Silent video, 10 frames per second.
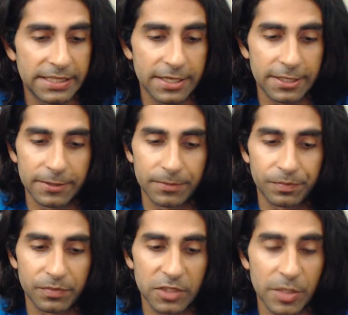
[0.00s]

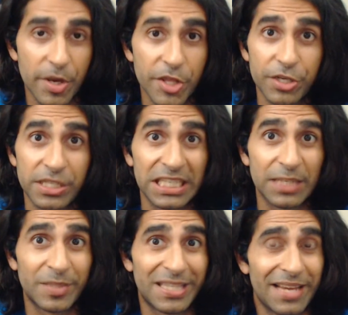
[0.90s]
Some other
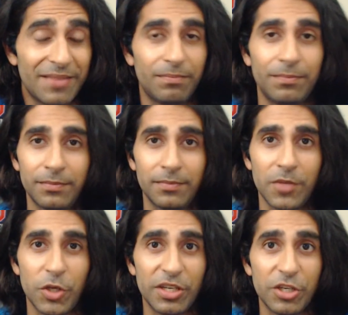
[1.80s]
tips that
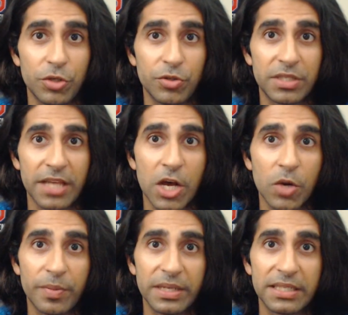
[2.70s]
you can use to
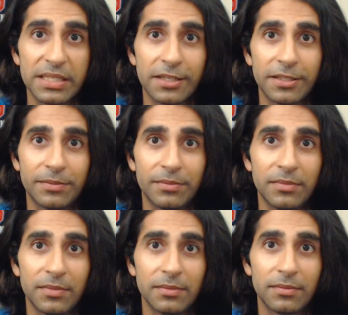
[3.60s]
help is
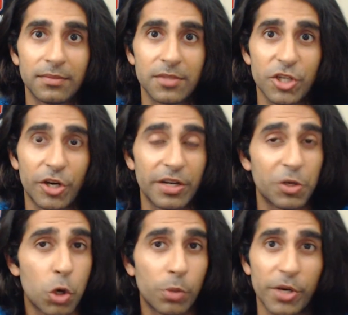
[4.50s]
start
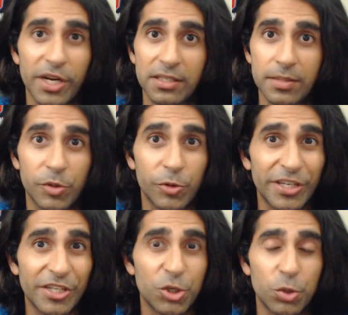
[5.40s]
incorporating some
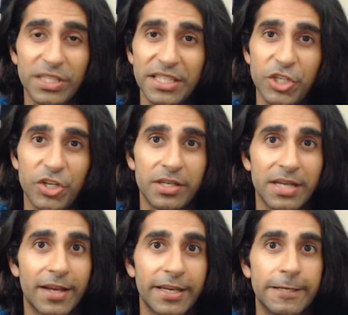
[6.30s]
green juice into your
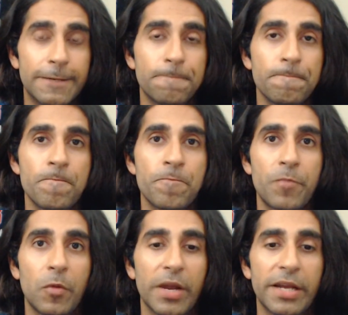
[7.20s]
diet,
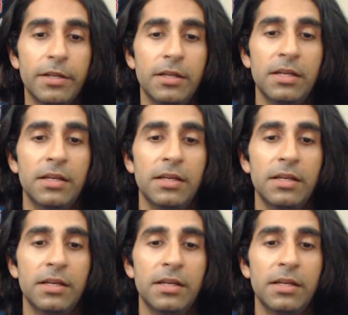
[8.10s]
right?